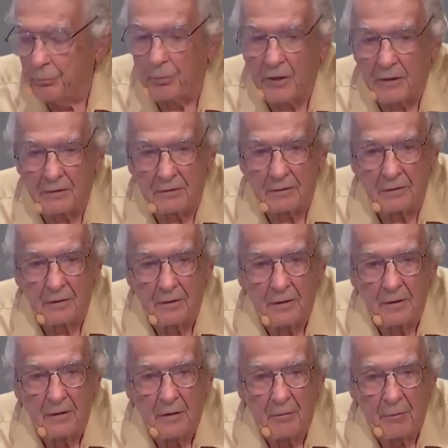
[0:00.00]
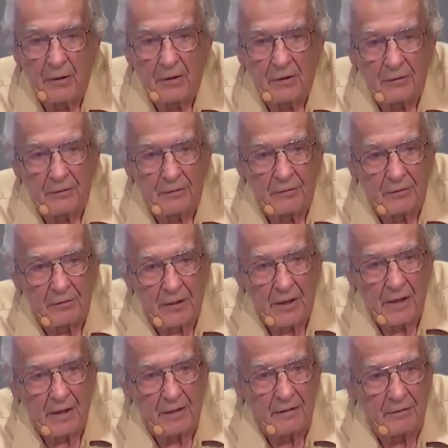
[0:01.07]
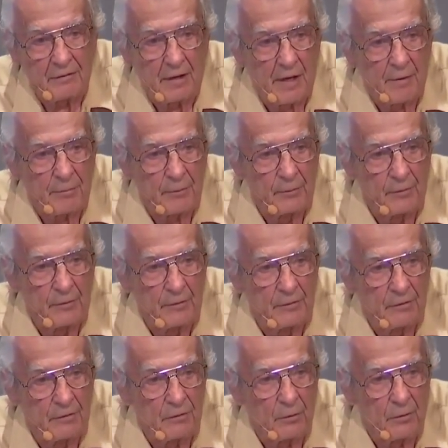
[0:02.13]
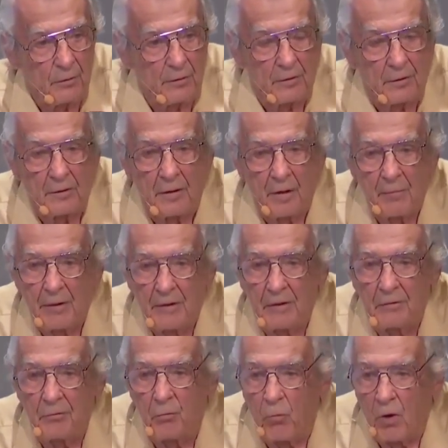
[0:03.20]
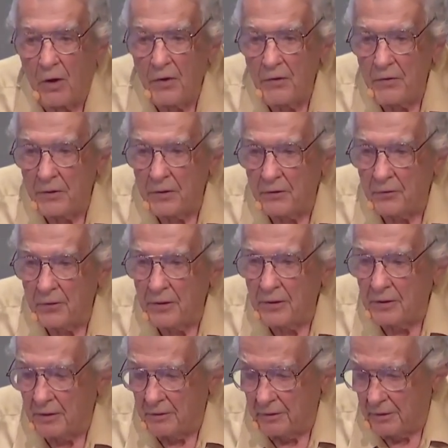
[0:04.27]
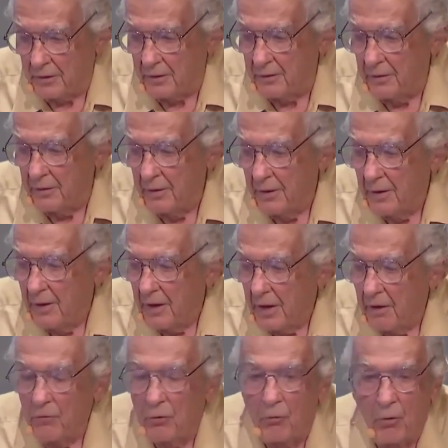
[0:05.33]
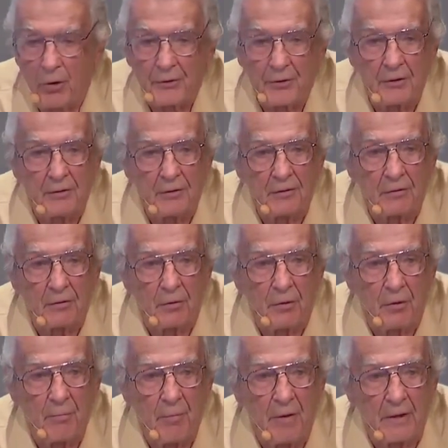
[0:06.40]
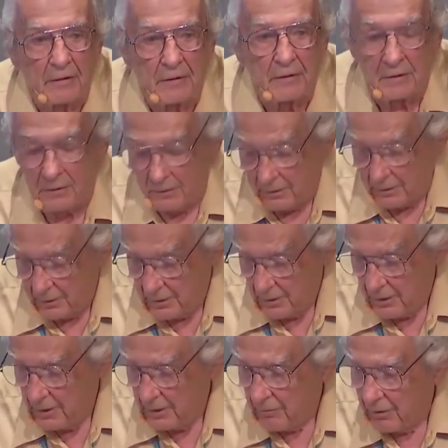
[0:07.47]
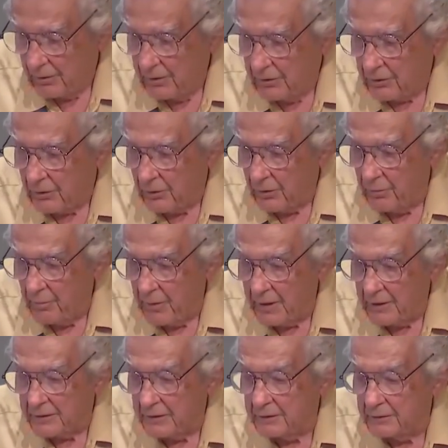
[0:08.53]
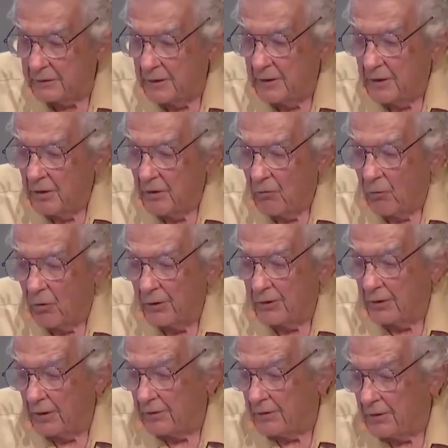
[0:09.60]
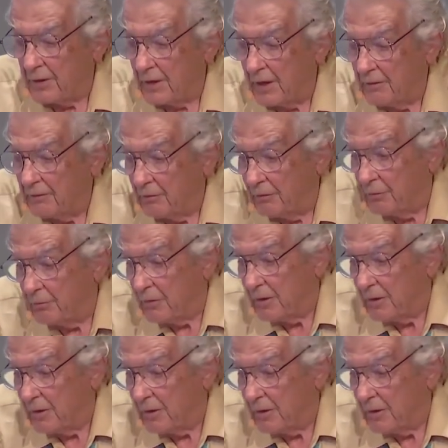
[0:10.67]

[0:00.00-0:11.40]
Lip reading: toothpaste, because the scale is absolutely distorted. I mean, there's 1 degree there. And for what does this curve measure? Well, this curve measures what does the